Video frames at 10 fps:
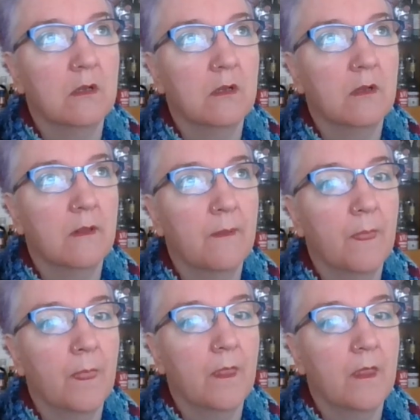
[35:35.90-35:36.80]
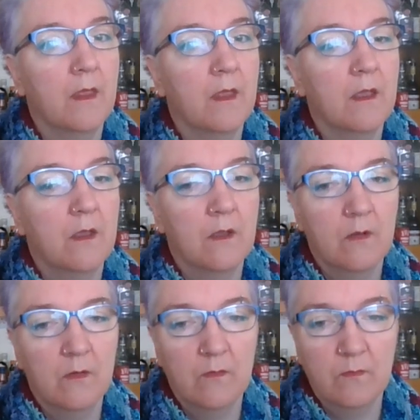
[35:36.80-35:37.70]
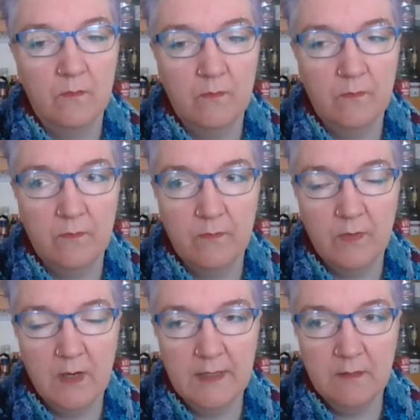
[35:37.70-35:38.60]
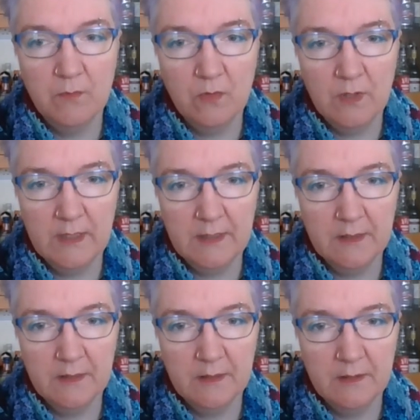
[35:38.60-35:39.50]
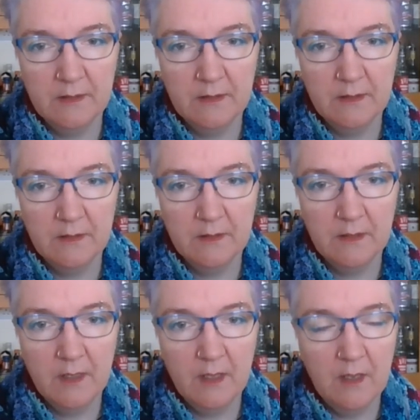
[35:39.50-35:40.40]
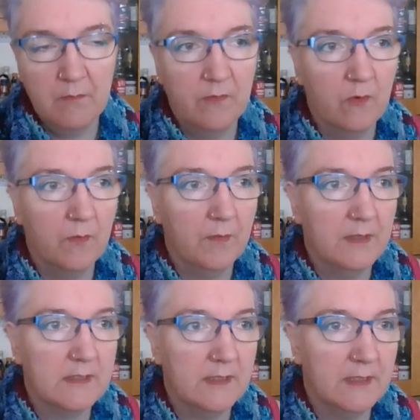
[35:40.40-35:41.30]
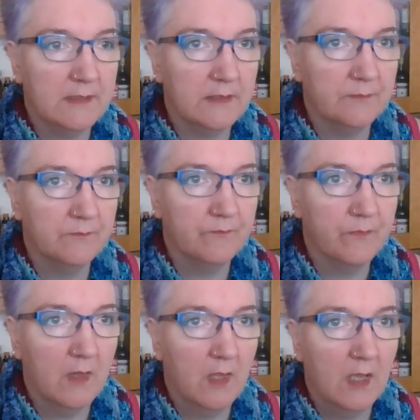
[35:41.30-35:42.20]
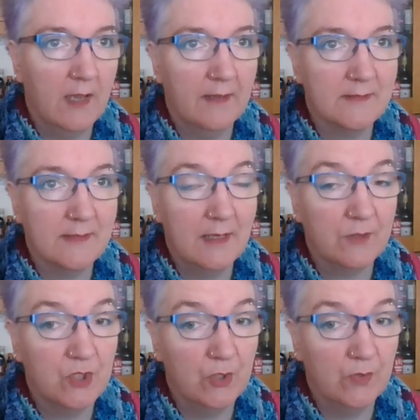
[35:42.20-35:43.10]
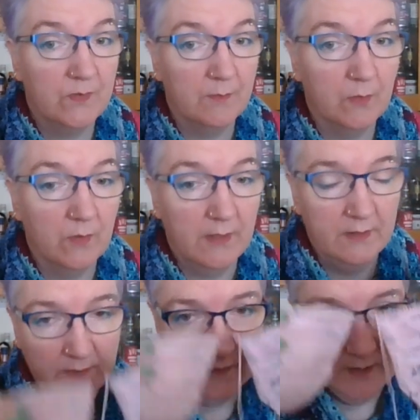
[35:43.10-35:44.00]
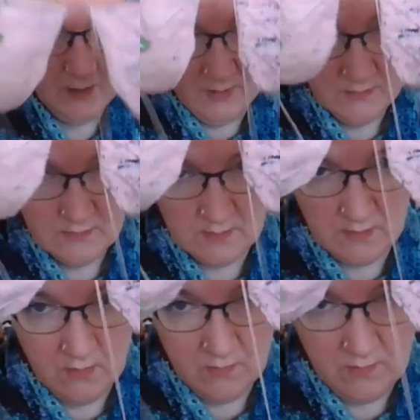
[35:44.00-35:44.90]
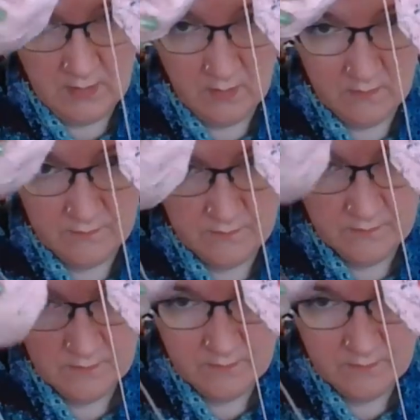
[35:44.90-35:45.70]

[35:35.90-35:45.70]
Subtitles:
Friday morning before we went to London, and it's now Tuesday morning, so I got quite a lot of knitting time in on them. So